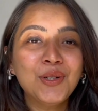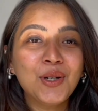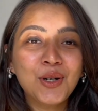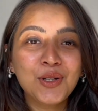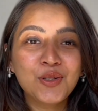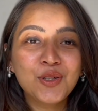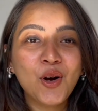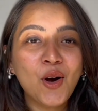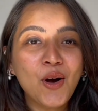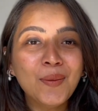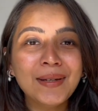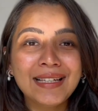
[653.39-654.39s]
Your
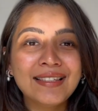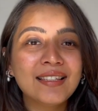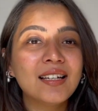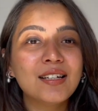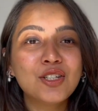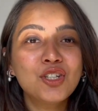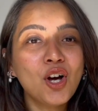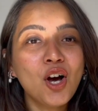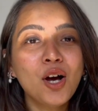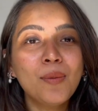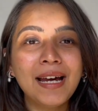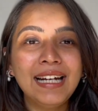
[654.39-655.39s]
job is a
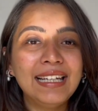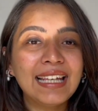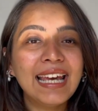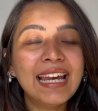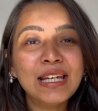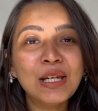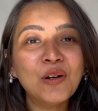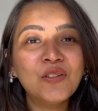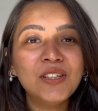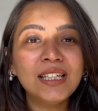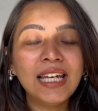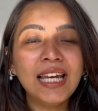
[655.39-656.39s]
job at the end of
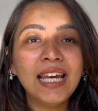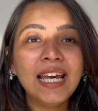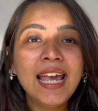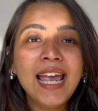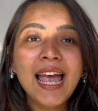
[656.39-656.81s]
the day,